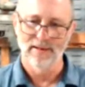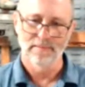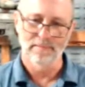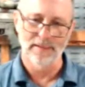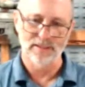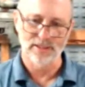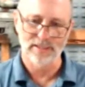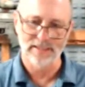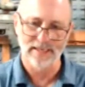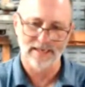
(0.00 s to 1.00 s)
but
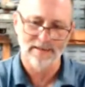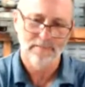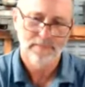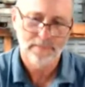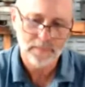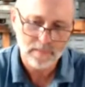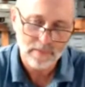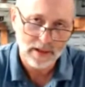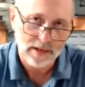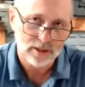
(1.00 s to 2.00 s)
she's
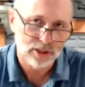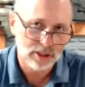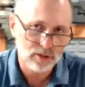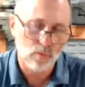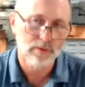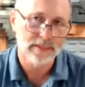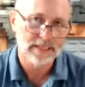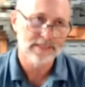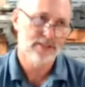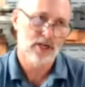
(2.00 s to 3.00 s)
the one that
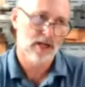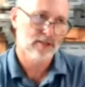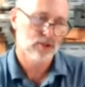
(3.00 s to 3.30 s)
gets us